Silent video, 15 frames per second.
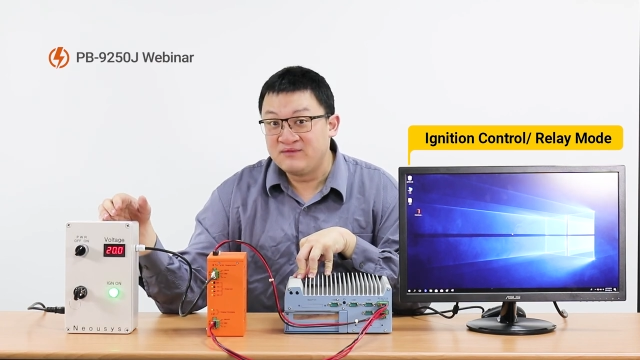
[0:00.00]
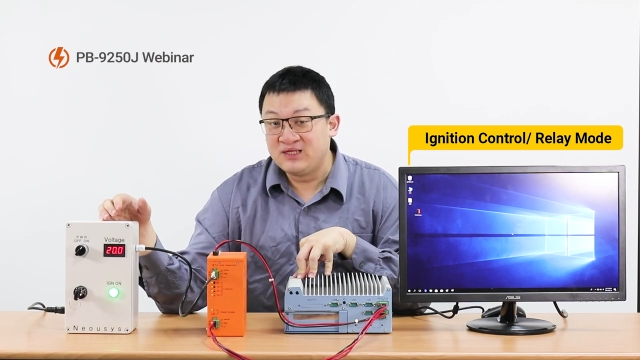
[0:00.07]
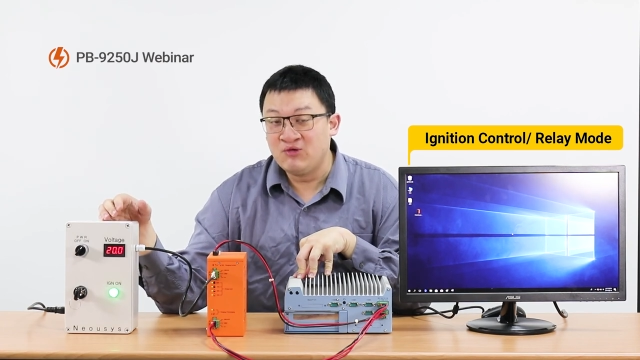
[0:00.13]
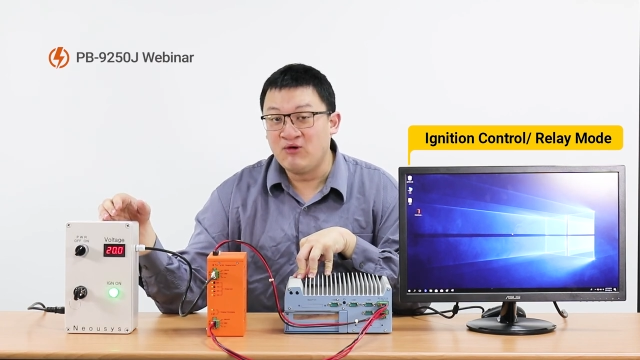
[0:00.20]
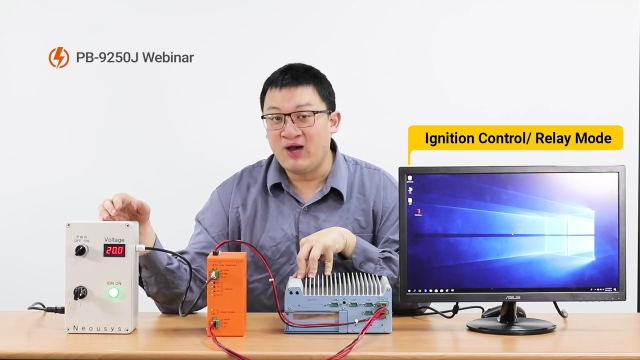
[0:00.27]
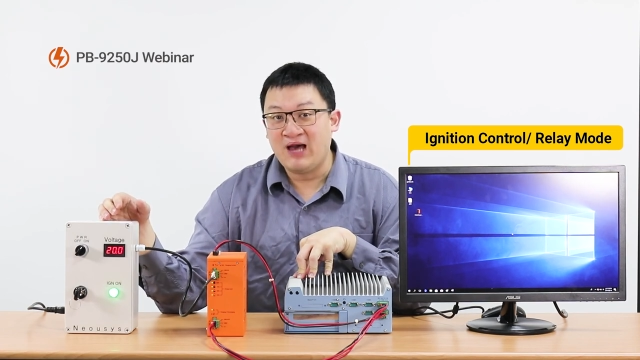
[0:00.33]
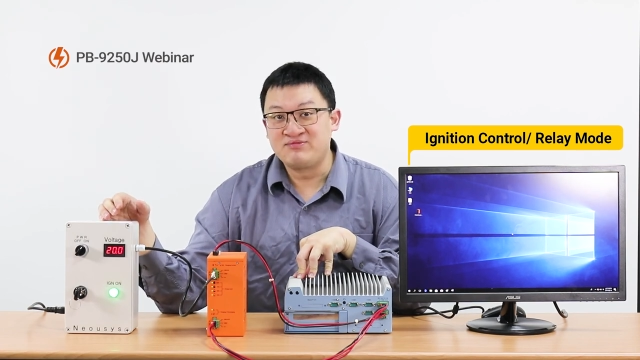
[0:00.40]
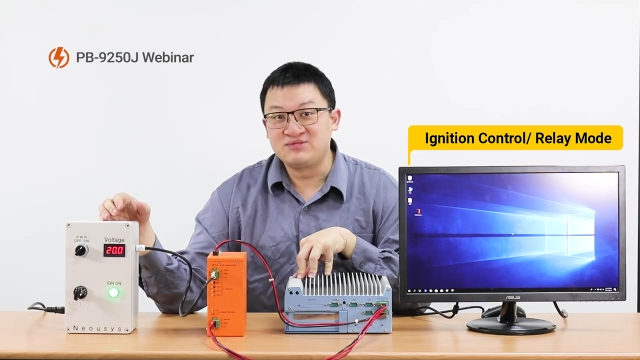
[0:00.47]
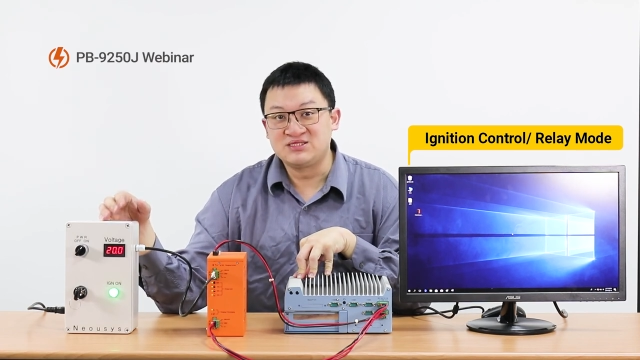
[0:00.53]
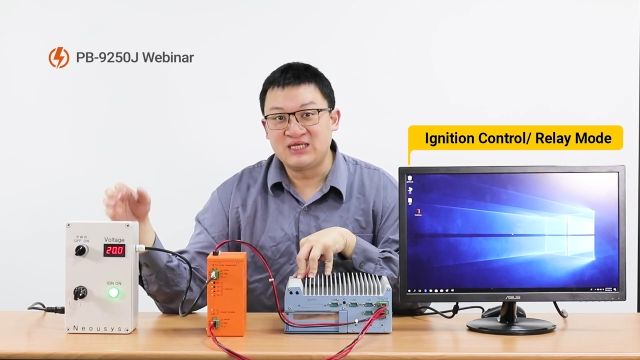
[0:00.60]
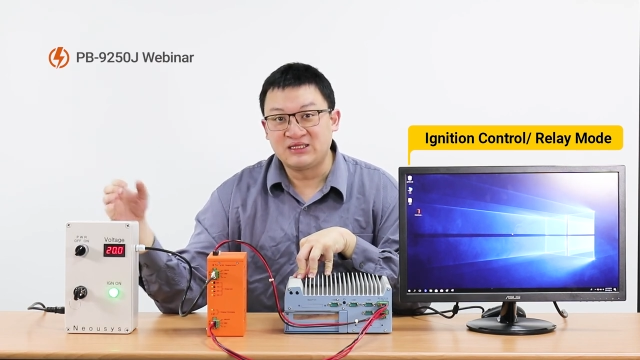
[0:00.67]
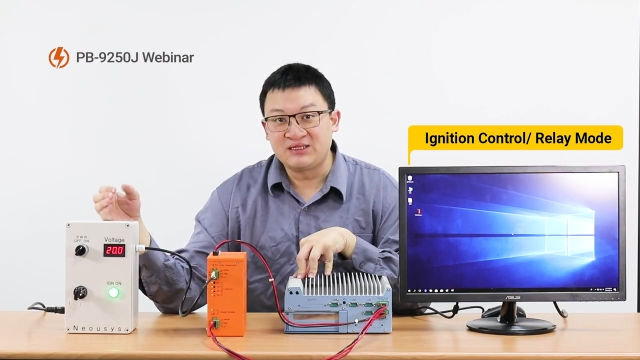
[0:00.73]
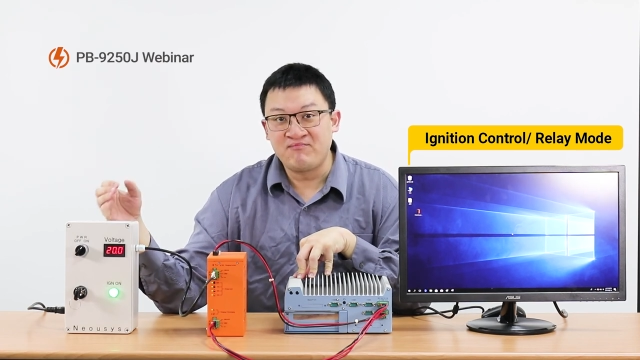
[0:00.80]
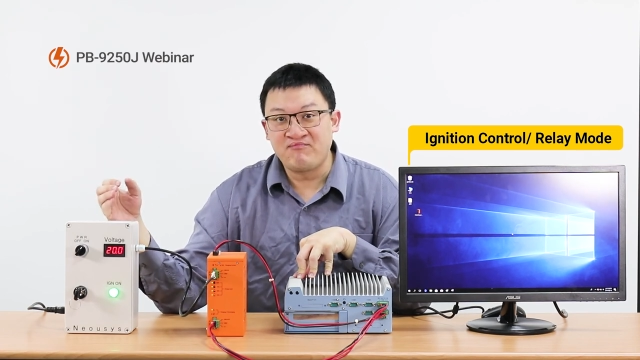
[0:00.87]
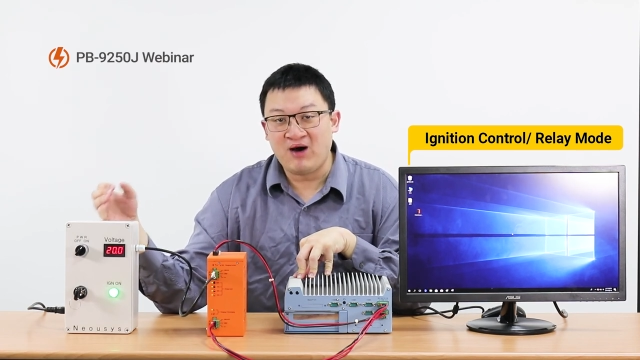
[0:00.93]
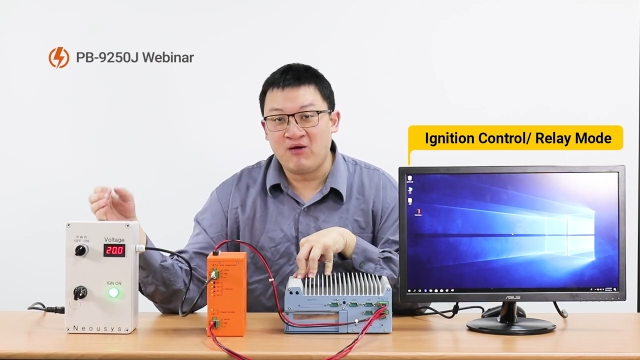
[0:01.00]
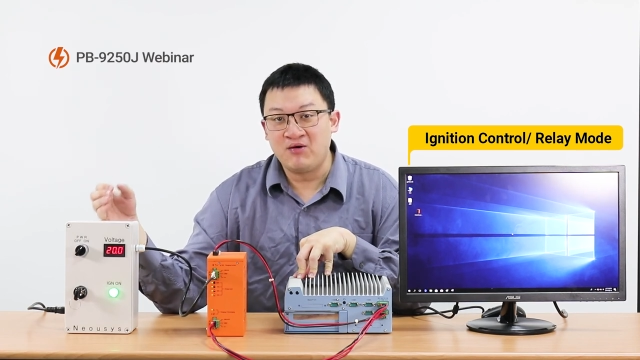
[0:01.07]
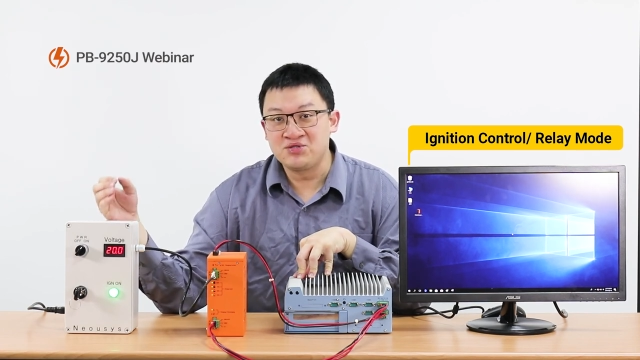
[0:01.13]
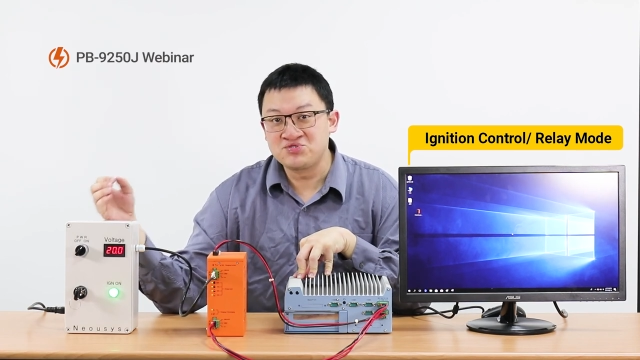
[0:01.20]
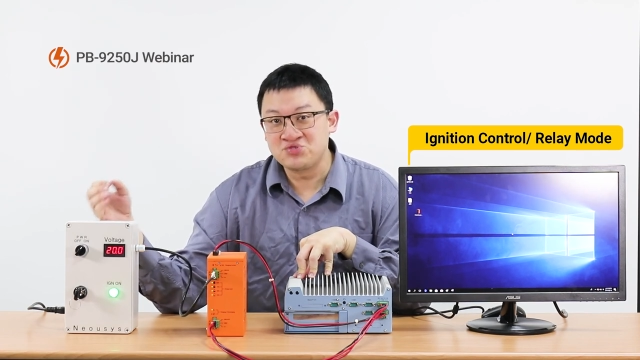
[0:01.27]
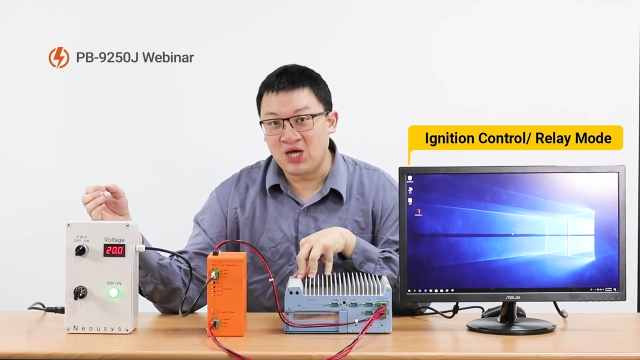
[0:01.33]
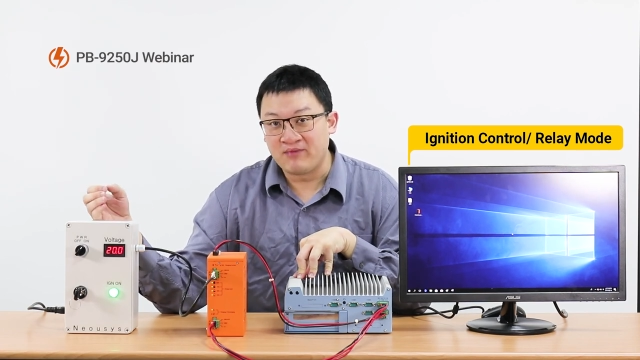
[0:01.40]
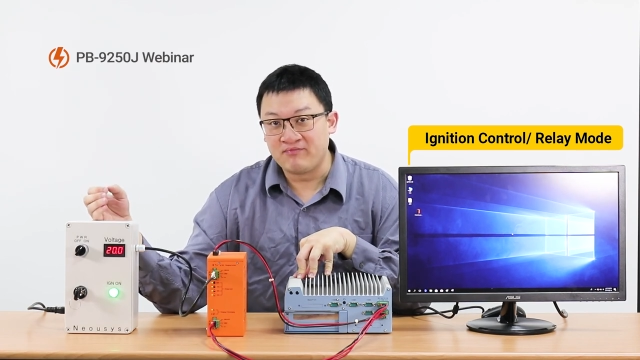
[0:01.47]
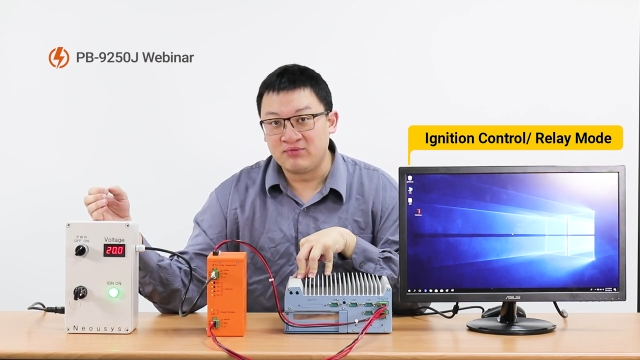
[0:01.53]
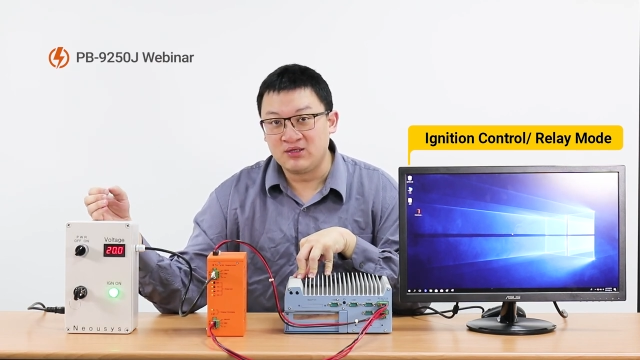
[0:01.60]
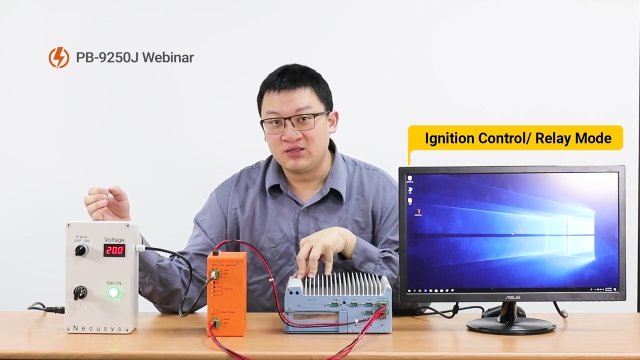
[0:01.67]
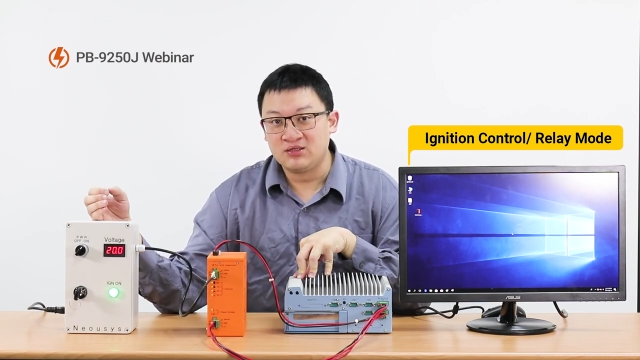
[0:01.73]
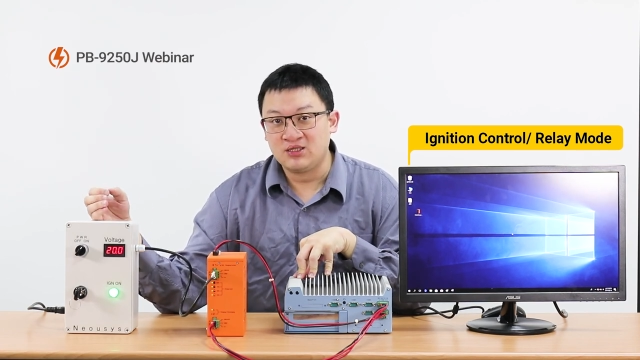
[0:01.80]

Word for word: you will have to sudden power drop